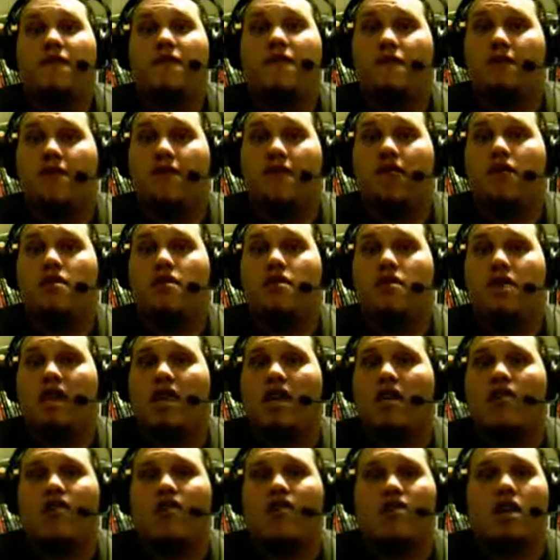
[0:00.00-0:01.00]
free.
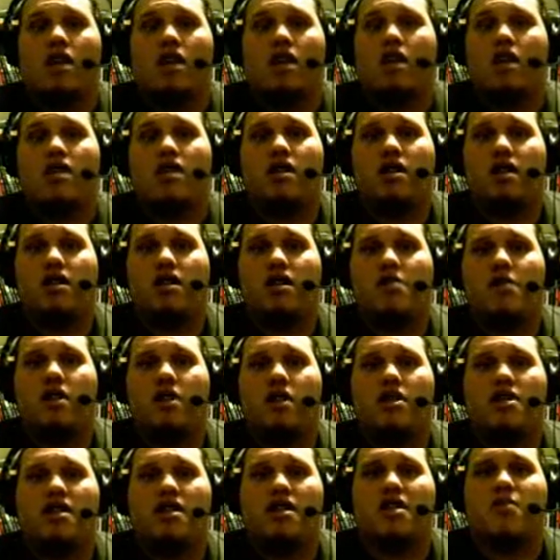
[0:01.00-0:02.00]
It's not like the
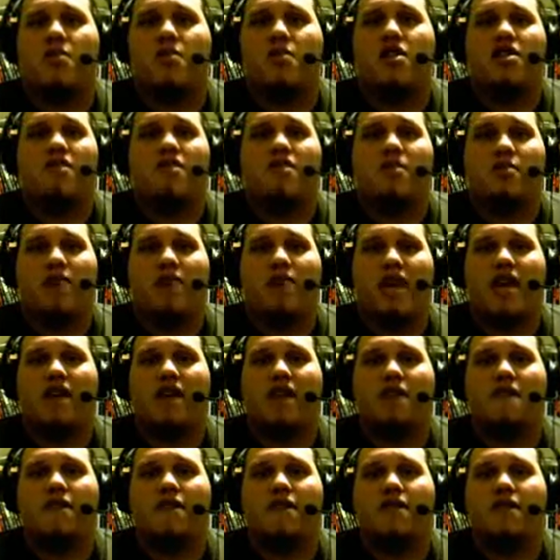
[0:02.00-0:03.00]
Xbox. The Xbox you have to
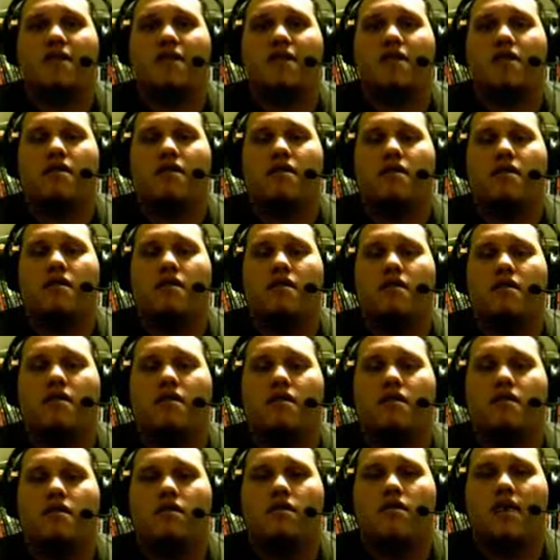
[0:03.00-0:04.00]
pay for
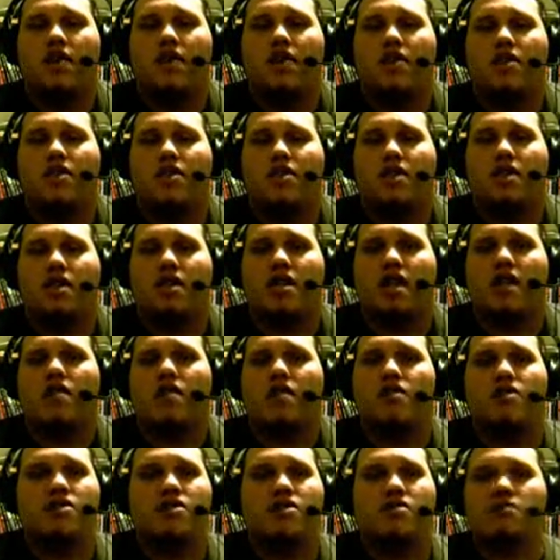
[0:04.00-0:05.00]
access to the net.
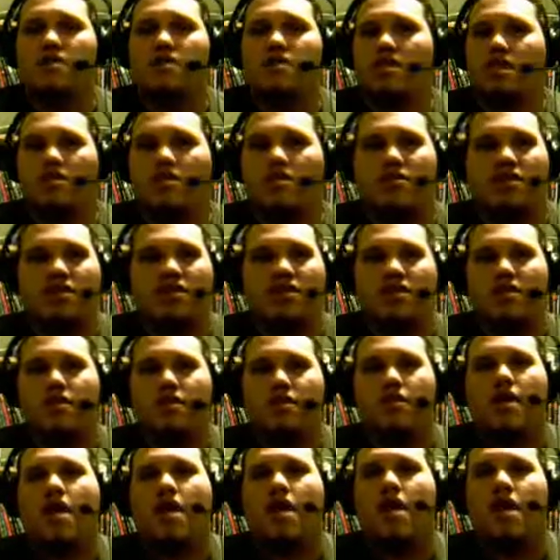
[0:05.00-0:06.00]
It's just like
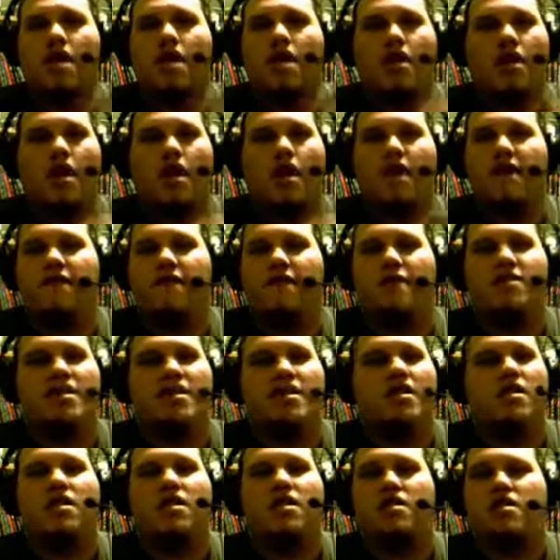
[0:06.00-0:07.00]
PS3. Live for
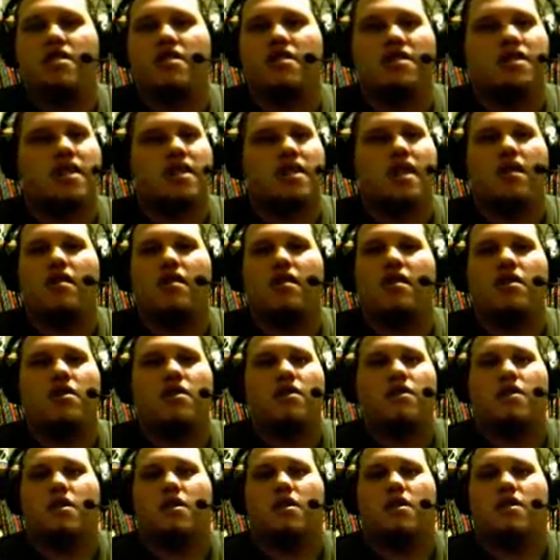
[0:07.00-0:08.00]
PCs, exactly like
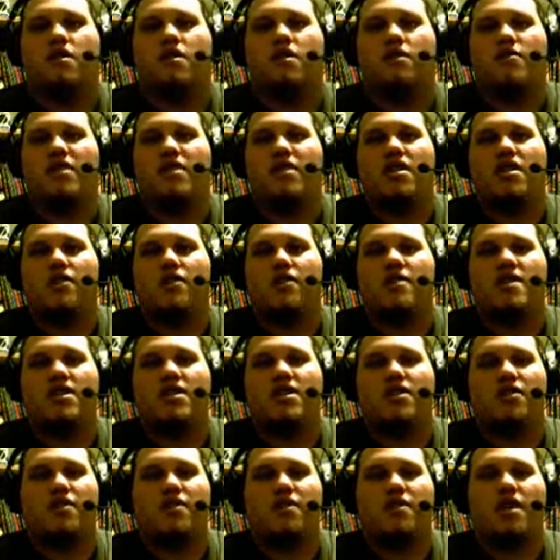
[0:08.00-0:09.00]
the
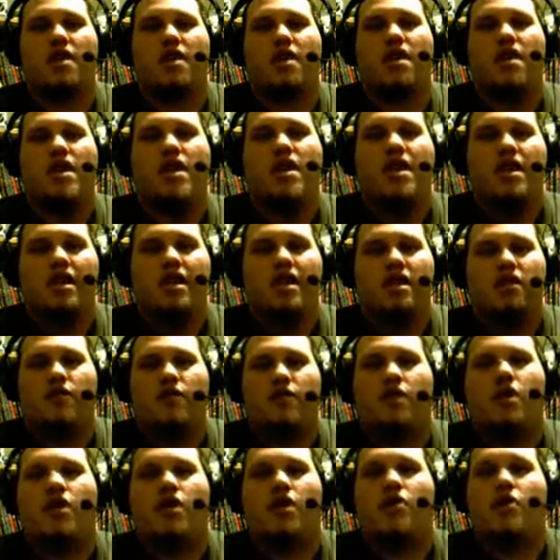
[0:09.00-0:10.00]
PS3, in
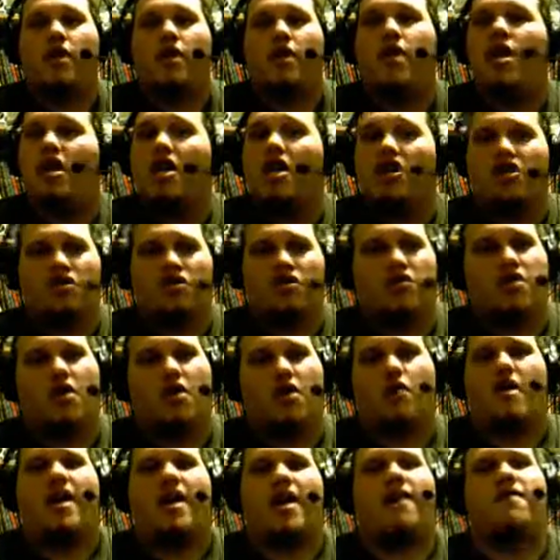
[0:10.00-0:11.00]
regard where you
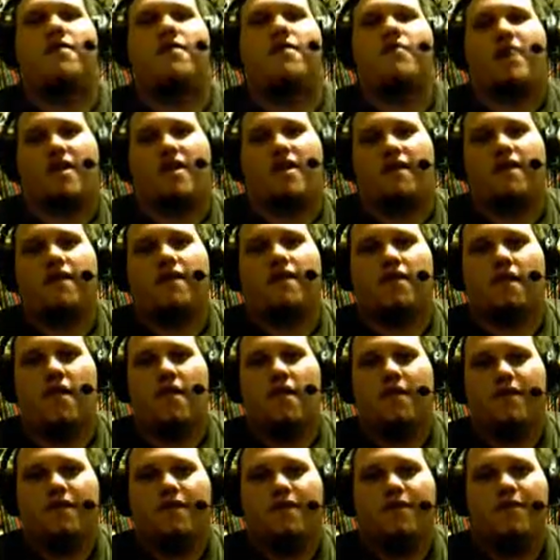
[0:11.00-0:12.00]
don't have to pay for
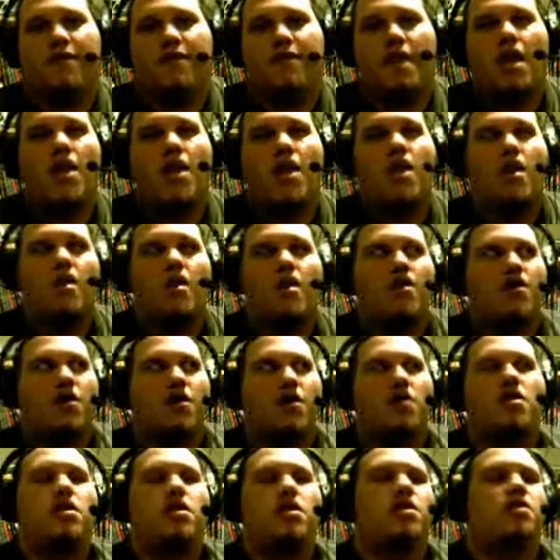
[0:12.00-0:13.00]
Live. The
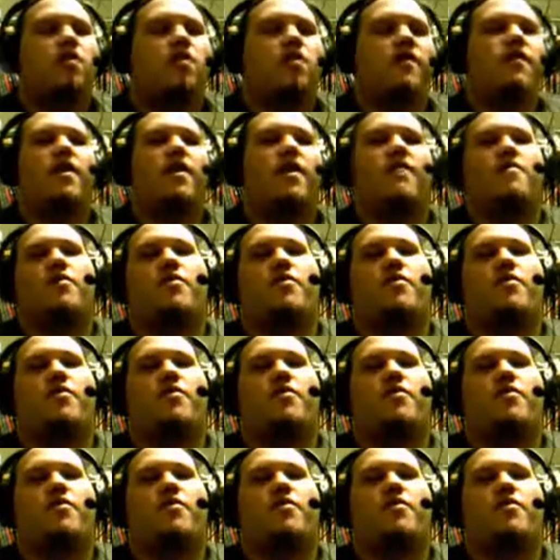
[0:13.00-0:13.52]
only thing you ever have